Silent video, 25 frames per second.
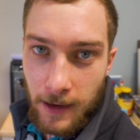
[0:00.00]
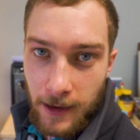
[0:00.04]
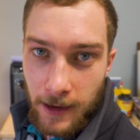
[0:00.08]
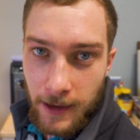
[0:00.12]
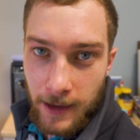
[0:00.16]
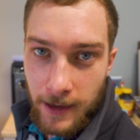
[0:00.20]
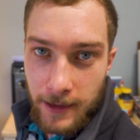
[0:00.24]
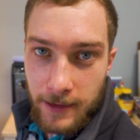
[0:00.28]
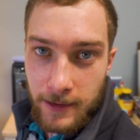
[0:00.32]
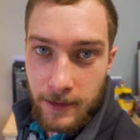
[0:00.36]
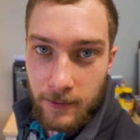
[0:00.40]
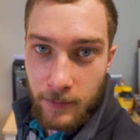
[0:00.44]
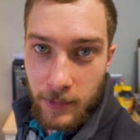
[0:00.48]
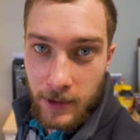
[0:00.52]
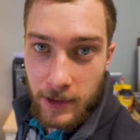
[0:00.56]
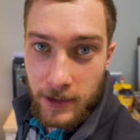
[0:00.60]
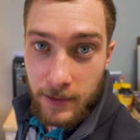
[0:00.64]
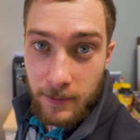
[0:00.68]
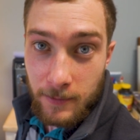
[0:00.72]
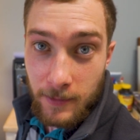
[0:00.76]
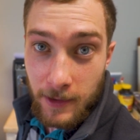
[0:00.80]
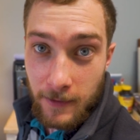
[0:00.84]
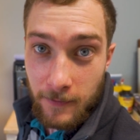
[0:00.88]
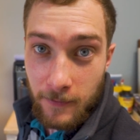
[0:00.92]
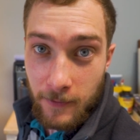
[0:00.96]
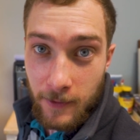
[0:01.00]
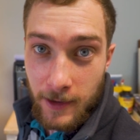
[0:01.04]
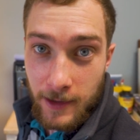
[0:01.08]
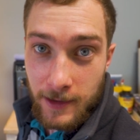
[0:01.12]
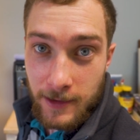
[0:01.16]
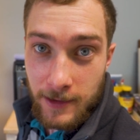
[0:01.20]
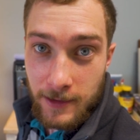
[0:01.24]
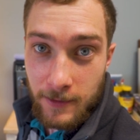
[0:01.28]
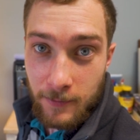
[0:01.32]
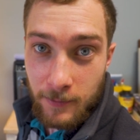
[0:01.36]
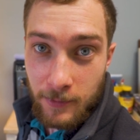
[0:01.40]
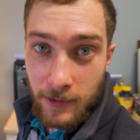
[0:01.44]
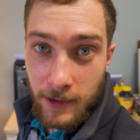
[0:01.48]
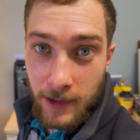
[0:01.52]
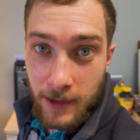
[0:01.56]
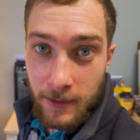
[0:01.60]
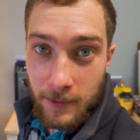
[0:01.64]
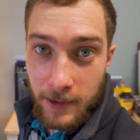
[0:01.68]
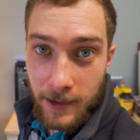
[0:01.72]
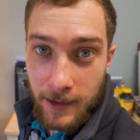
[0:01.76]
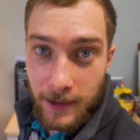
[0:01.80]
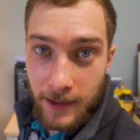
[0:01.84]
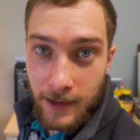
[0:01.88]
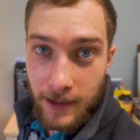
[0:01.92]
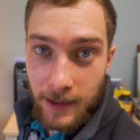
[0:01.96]
I asked a bunch of my friends to play my
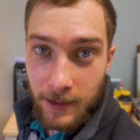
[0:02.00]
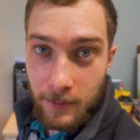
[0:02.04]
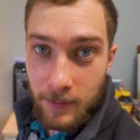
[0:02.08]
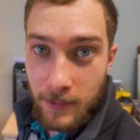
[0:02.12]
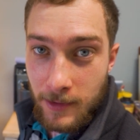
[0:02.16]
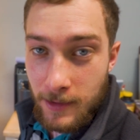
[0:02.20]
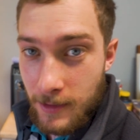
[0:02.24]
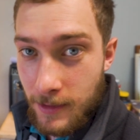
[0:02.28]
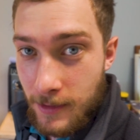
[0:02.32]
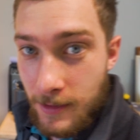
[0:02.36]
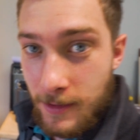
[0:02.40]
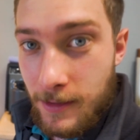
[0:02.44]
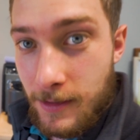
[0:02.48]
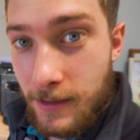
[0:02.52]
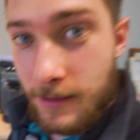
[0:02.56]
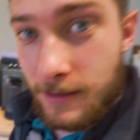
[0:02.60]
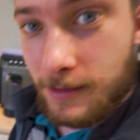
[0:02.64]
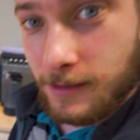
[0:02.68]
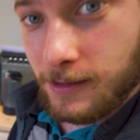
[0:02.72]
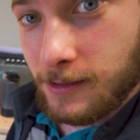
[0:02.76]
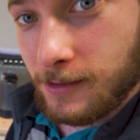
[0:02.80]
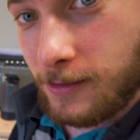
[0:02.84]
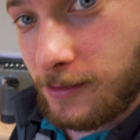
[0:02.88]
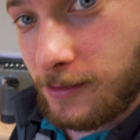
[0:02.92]
game, and